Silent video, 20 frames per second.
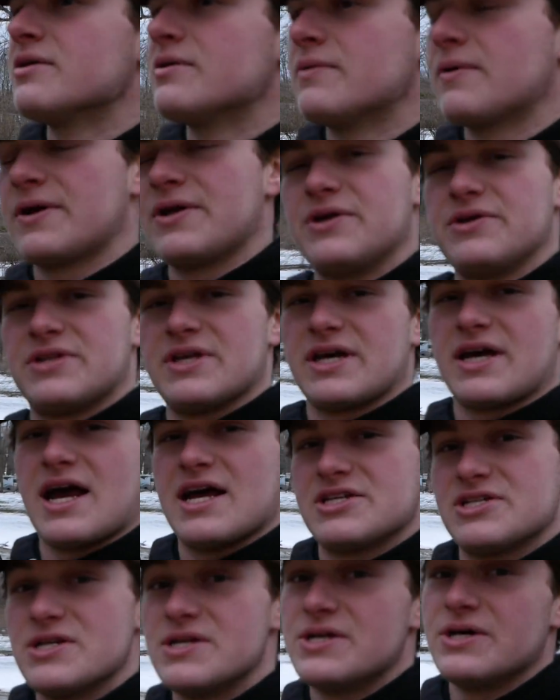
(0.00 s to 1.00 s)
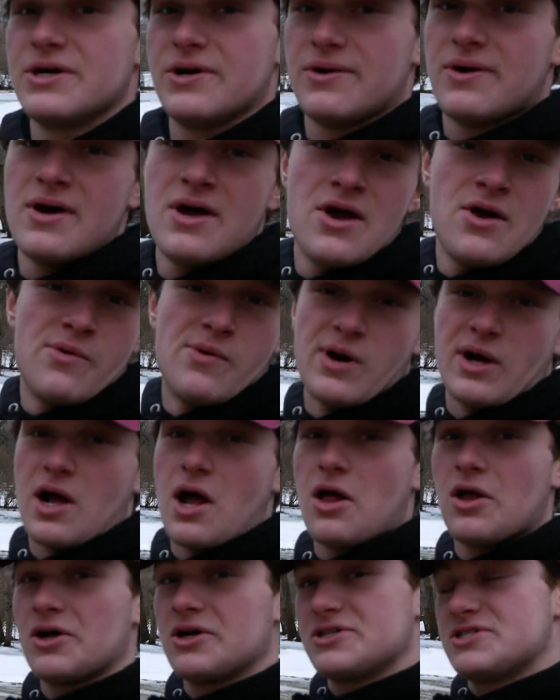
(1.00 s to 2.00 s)
What do you think I should do? What
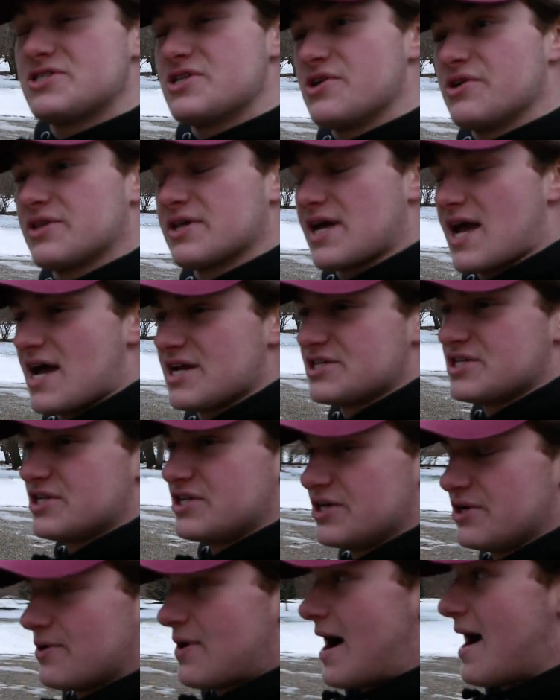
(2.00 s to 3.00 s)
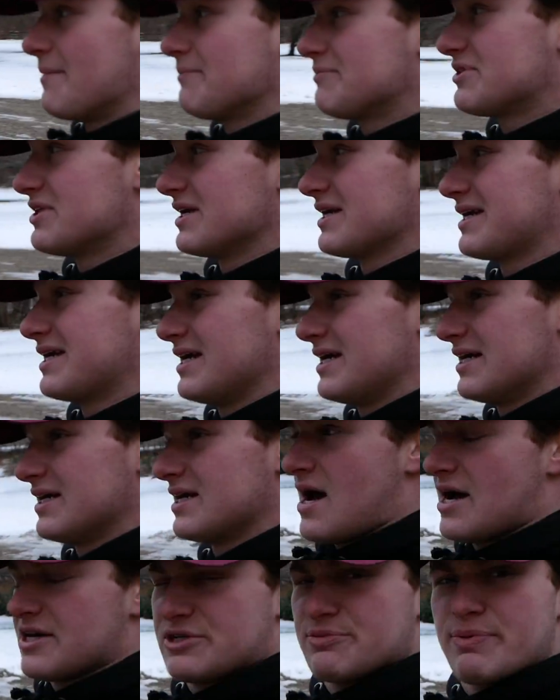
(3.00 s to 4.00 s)
colors do you think I should do? I'm thinking
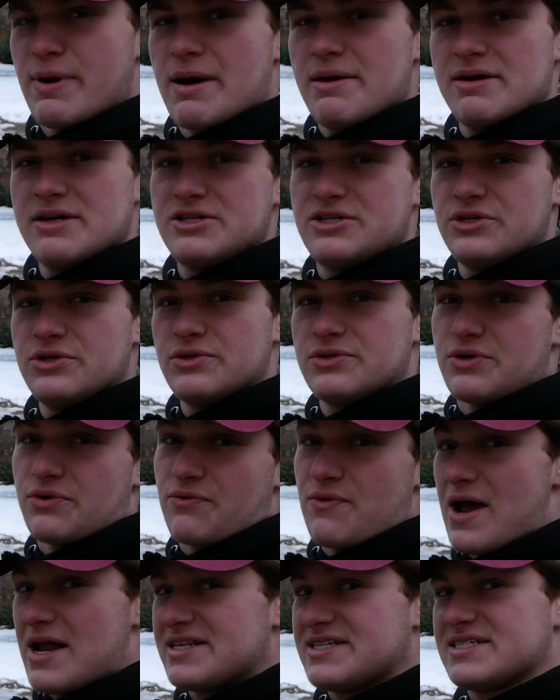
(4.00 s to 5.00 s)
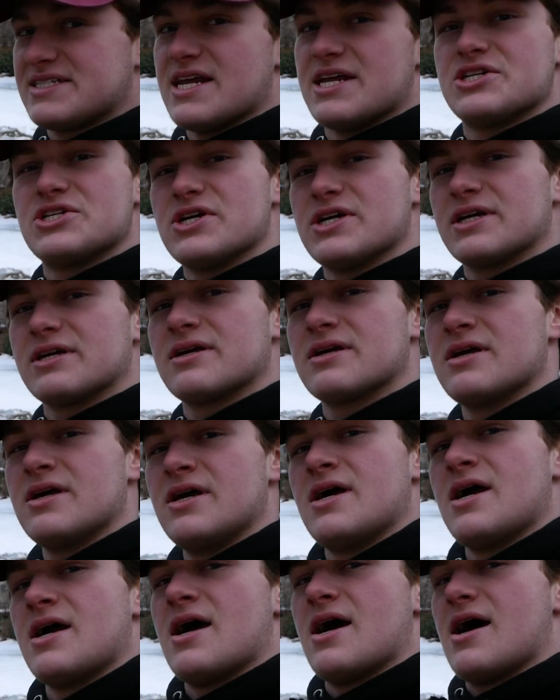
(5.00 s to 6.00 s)
I should probably do the red stitching.
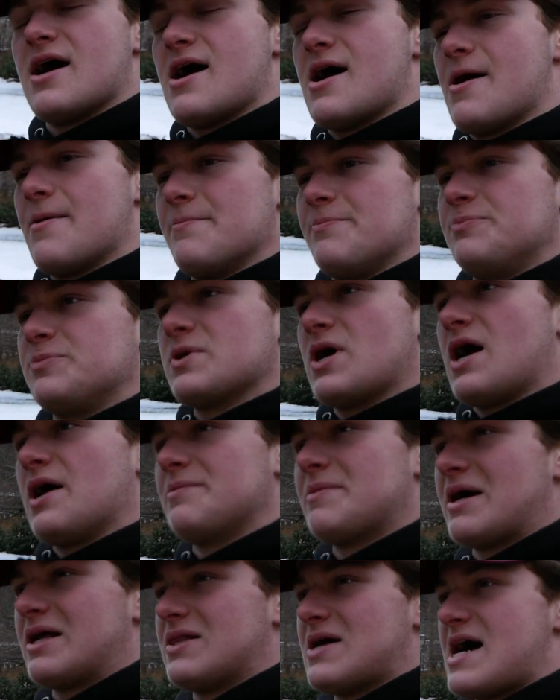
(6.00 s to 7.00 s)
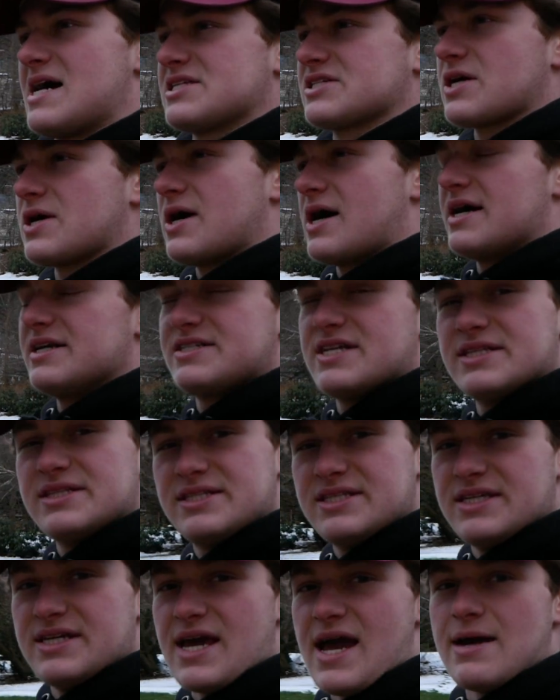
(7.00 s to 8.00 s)
Um, on my last car, I did
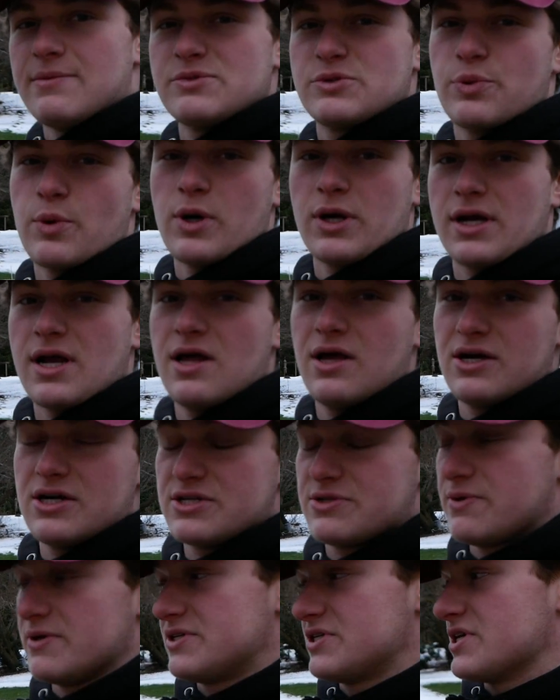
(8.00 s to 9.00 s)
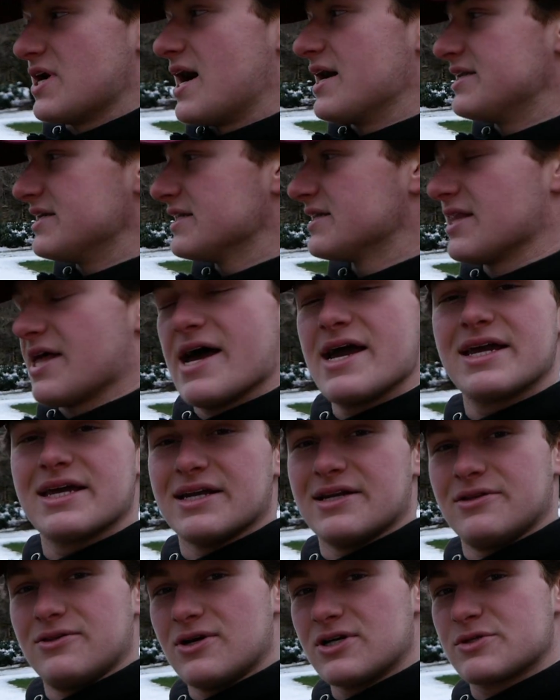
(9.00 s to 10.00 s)
the M Sport colors, which I did like,
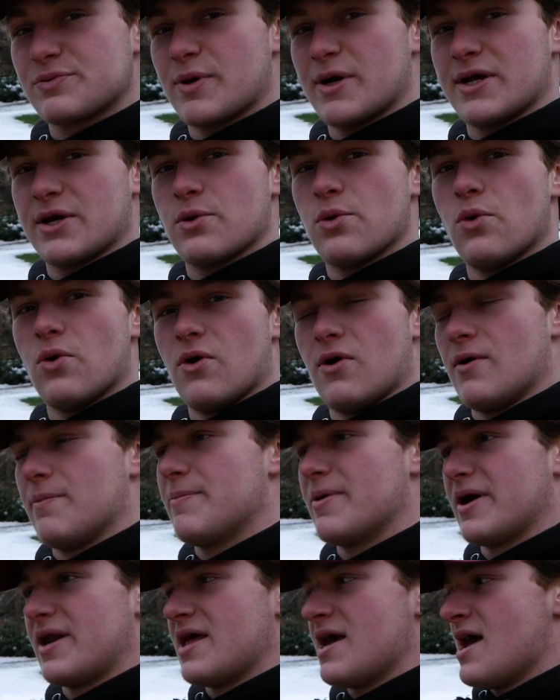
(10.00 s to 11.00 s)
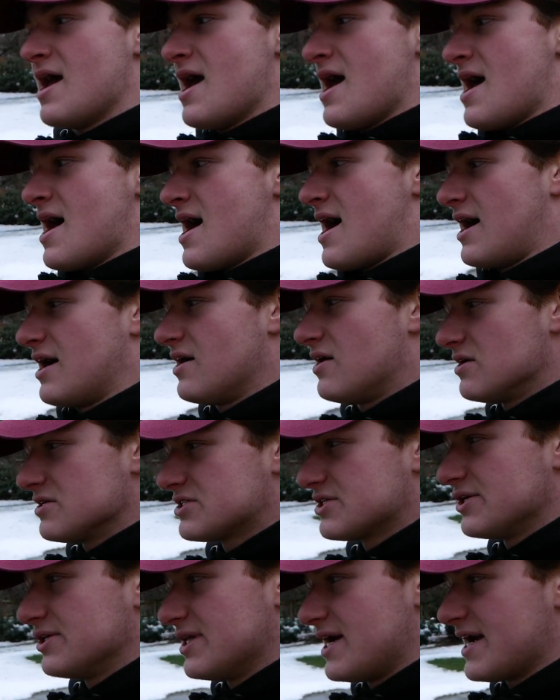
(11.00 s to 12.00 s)
and it looks pretty cool, but I
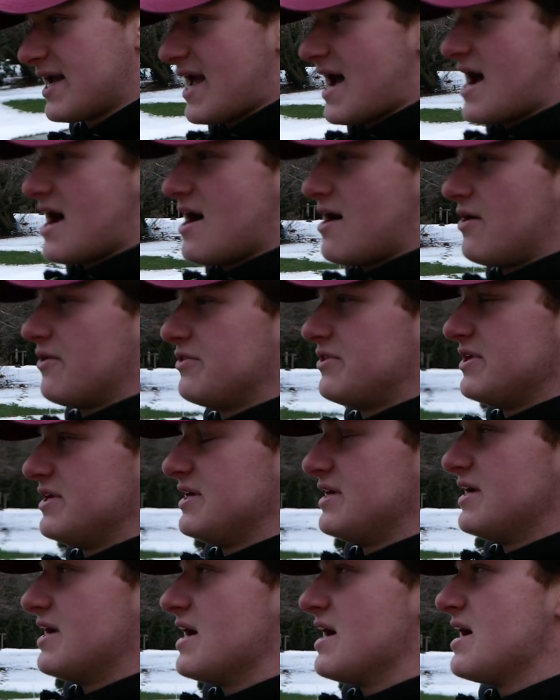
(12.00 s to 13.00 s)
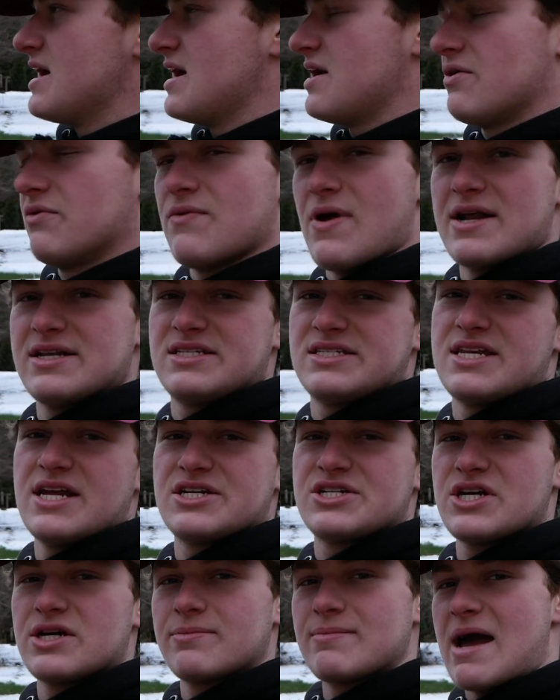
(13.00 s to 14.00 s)
also like how the red
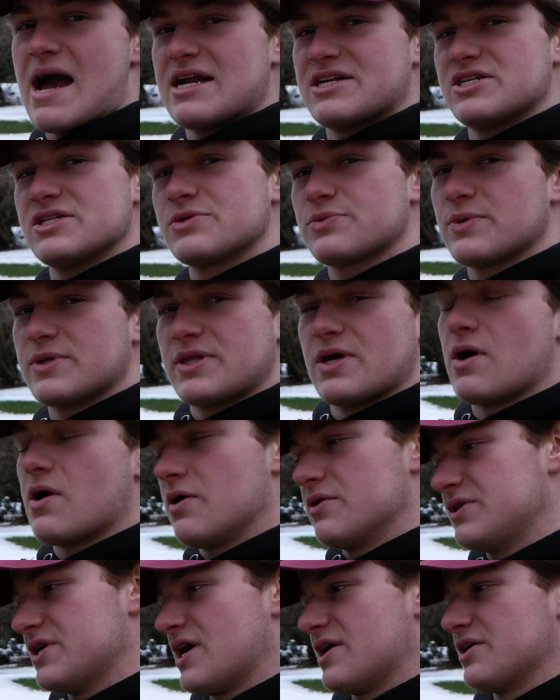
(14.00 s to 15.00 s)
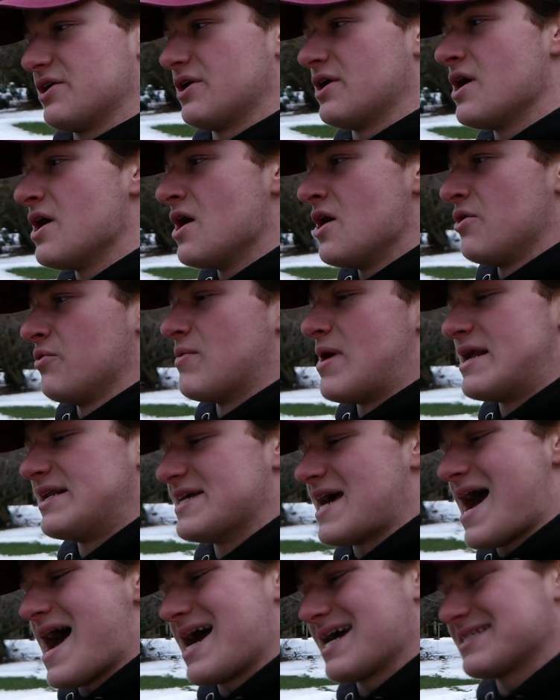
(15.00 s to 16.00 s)
stitching matches with all the other red
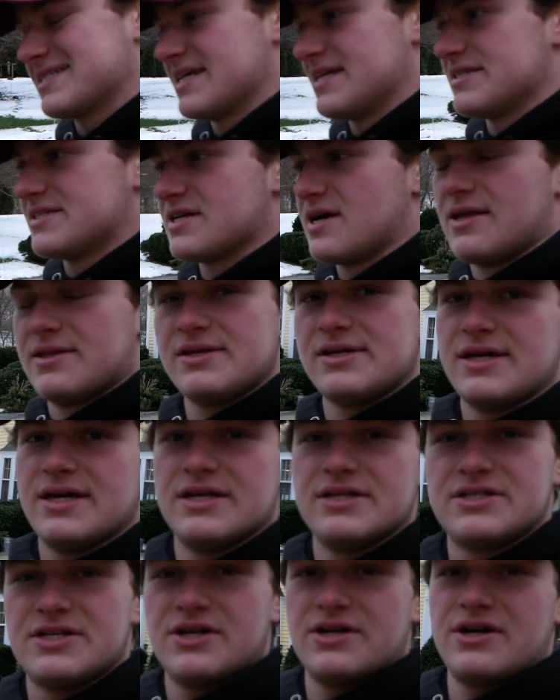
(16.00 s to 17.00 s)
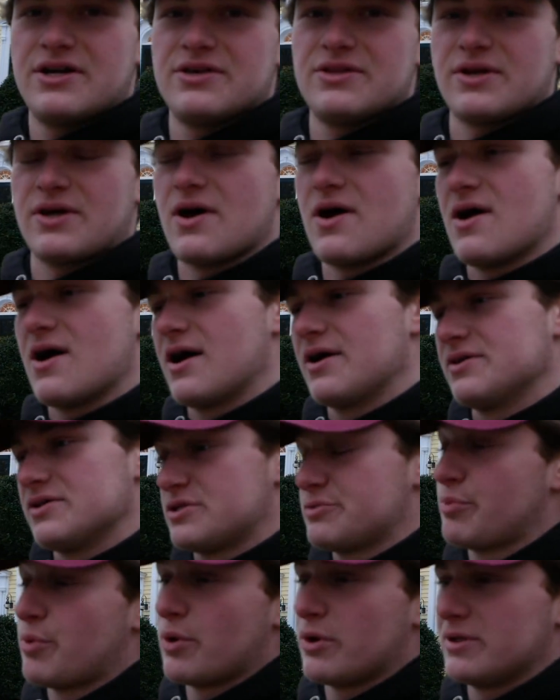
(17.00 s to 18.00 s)
accents on the interior of the car, the
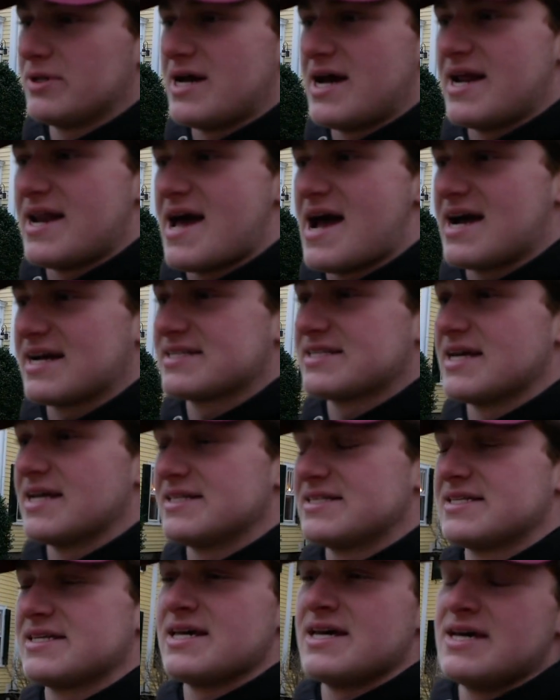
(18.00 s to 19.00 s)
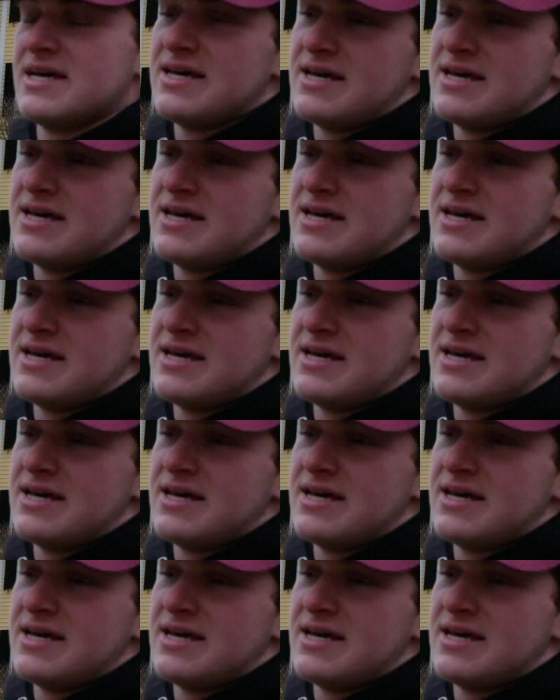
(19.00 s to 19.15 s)
sport line accents.